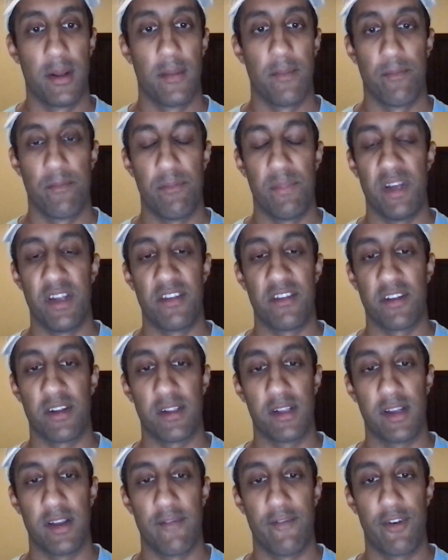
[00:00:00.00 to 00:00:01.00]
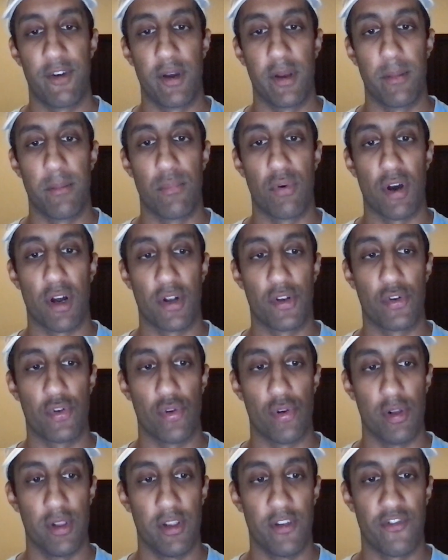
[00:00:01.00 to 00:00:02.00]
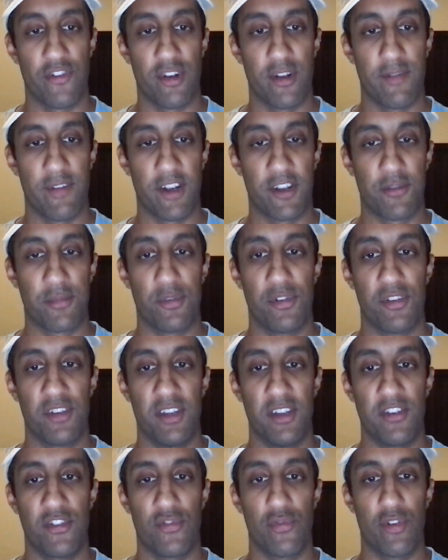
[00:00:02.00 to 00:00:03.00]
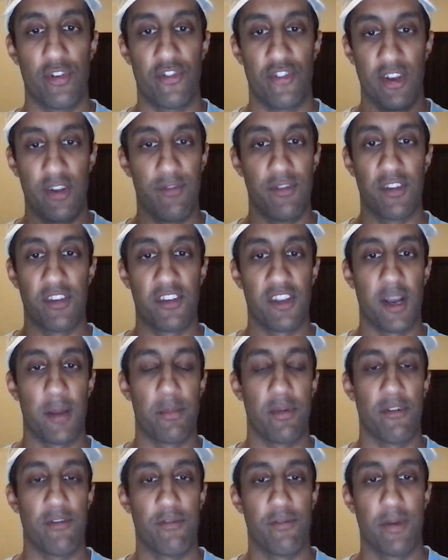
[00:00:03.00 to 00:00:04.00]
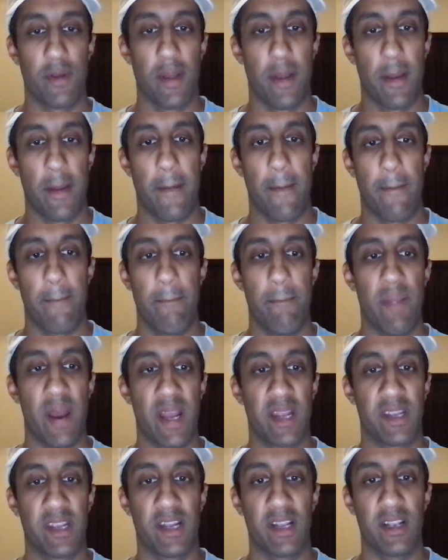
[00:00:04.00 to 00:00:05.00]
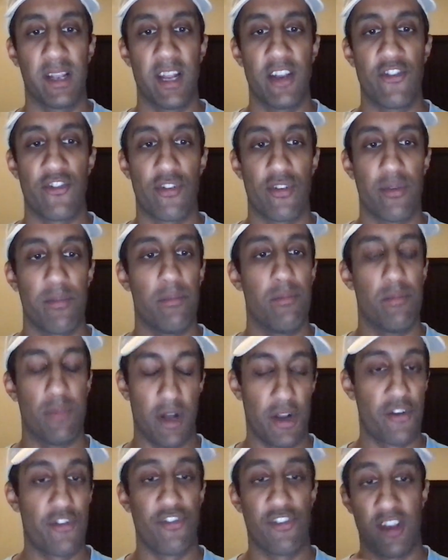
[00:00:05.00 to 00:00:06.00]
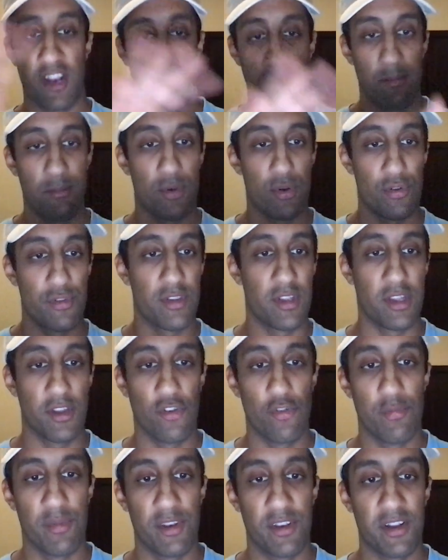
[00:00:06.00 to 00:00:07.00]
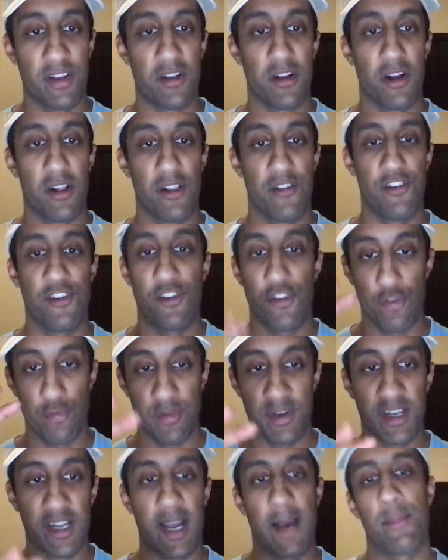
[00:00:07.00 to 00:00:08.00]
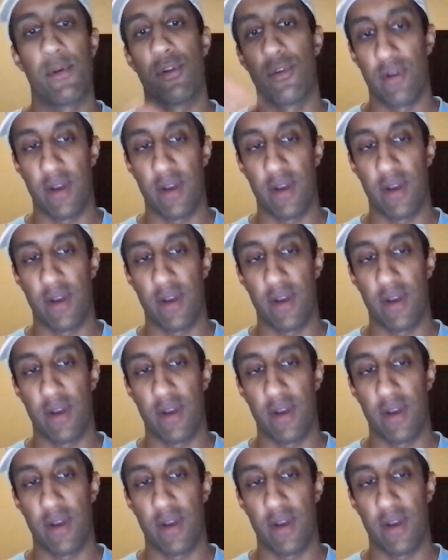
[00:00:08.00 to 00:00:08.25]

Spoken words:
basically a very broad coalition of expertise to achieve this type of banking nature, understanding both the human technology, human capital,